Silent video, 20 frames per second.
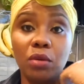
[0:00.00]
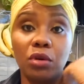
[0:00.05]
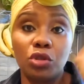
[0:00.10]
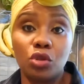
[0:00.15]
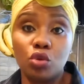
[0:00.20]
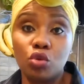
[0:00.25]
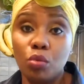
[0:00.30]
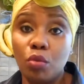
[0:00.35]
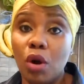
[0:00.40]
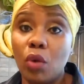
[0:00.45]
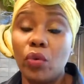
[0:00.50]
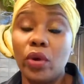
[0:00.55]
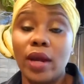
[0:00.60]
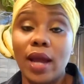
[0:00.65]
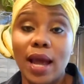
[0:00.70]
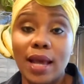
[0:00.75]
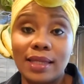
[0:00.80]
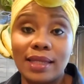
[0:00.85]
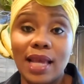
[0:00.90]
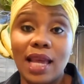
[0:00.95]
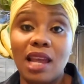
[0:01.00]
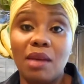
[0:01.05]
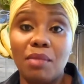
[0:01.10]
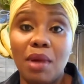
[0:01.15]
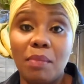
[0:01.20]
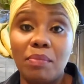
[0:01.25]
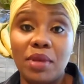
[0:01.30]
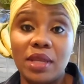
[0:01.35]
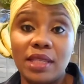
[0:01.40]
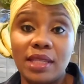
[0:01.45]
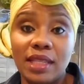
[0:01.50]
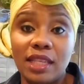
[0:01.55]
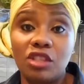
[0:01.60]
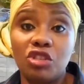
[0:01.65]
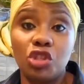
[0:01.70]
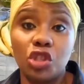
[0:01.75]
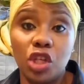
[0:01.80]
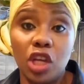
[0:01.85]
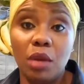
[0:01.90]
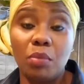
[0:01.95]
It was through Moringa I started my
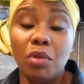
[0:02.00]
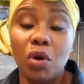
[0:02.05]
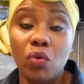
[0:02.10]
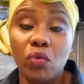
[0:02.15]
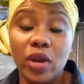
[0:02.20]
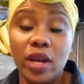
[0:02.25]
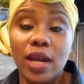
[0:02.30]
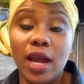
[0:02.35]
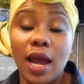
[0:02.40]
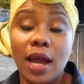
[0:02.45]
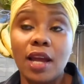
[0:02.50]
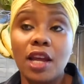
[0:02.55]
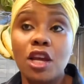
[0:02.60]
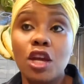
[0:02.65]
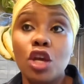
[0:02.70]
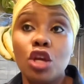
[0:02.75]
business, Shea Moringa.